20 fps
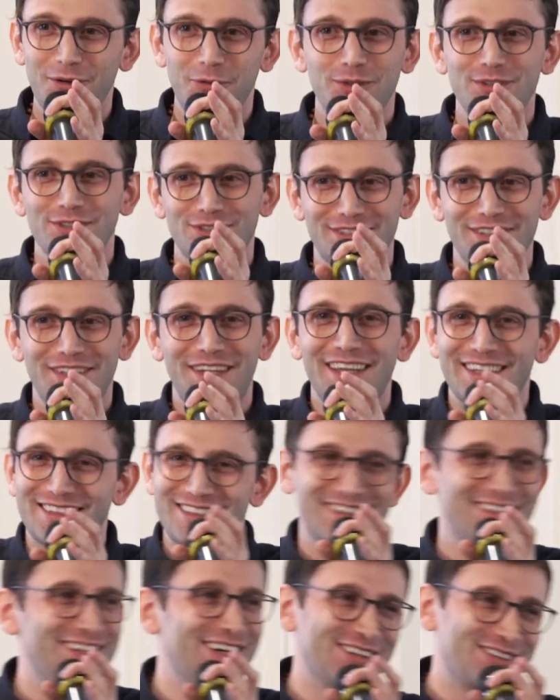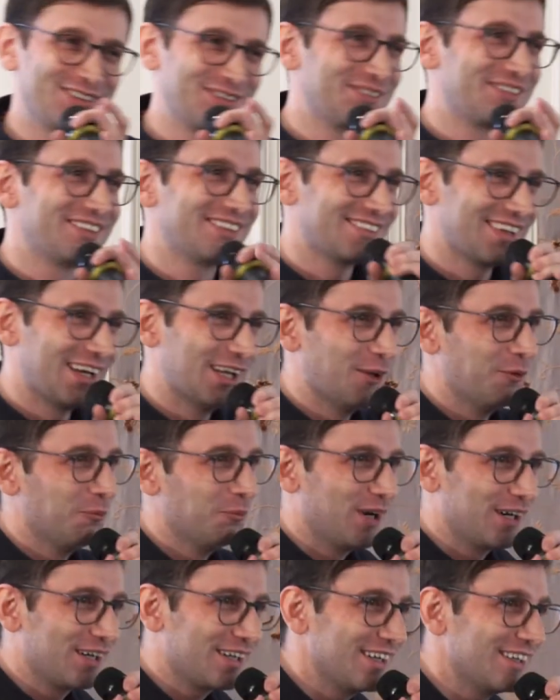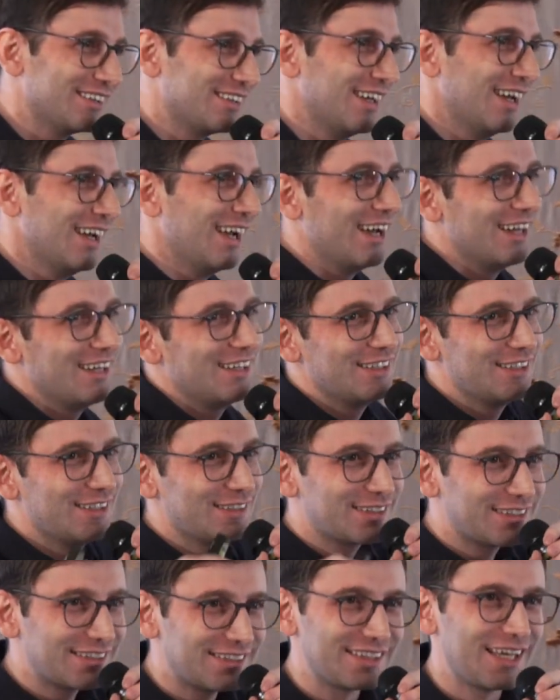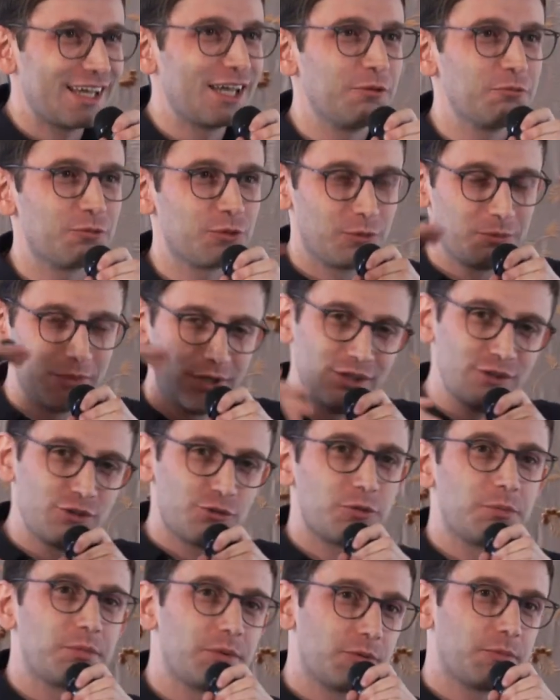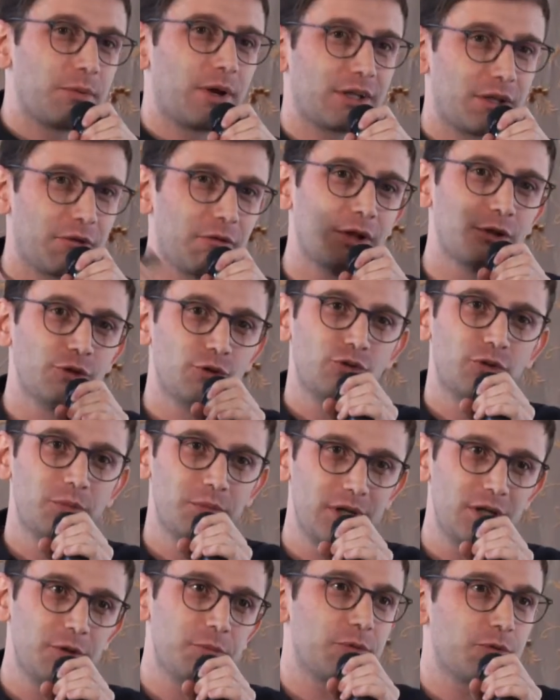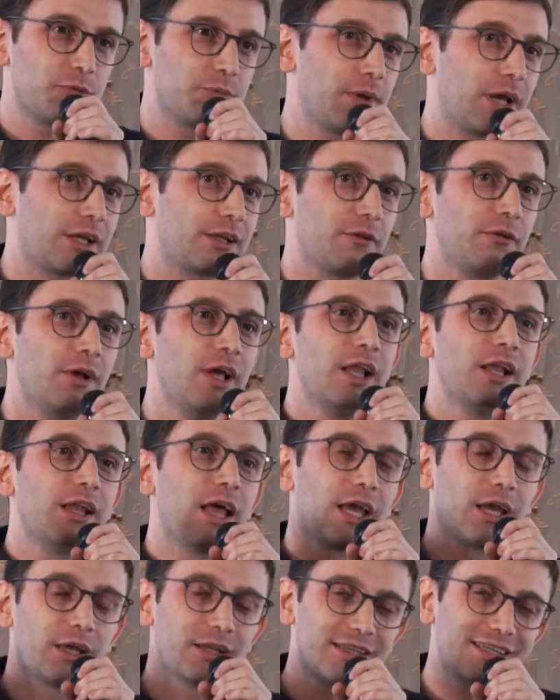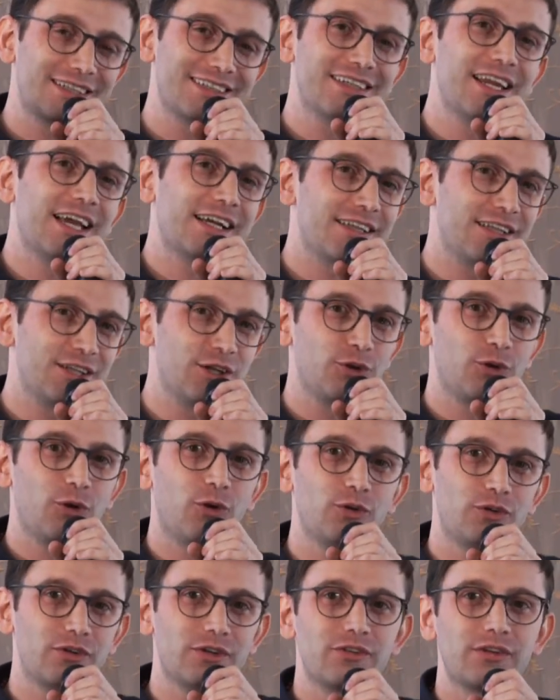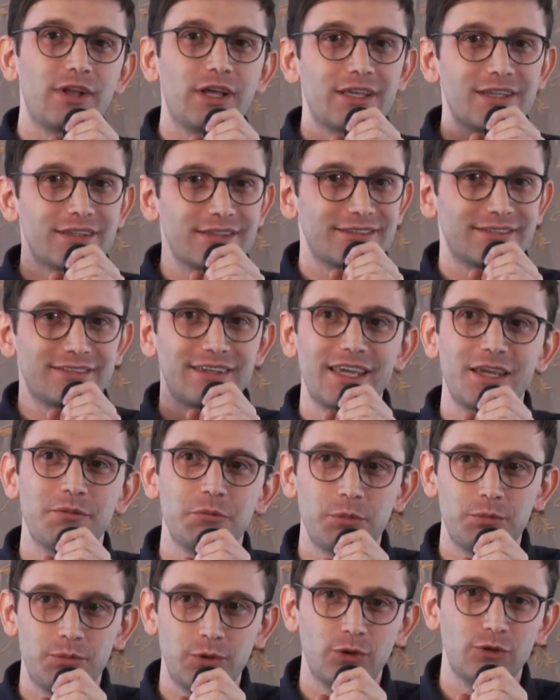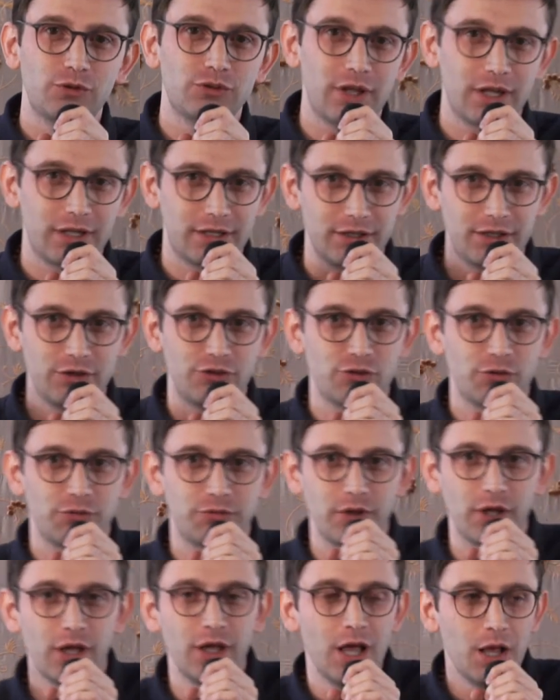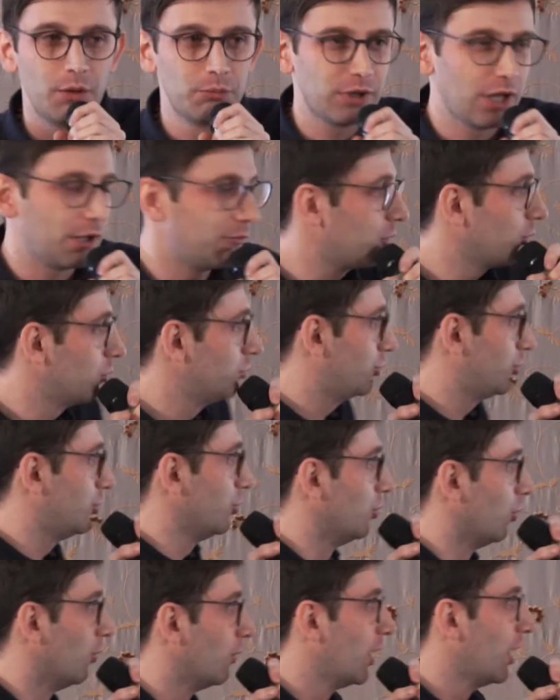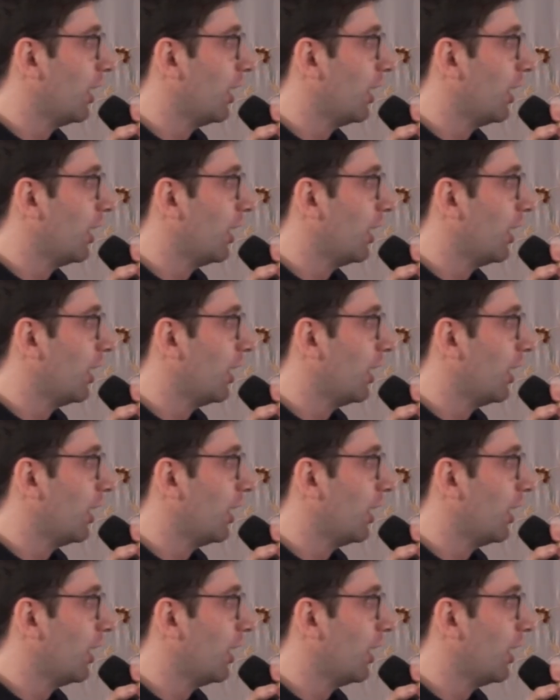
We just connect the dots of the siloed markets, and it is same from an industry perspective, a usability perspective. Like the connecting the dots is like the same approach that each of the platforms do.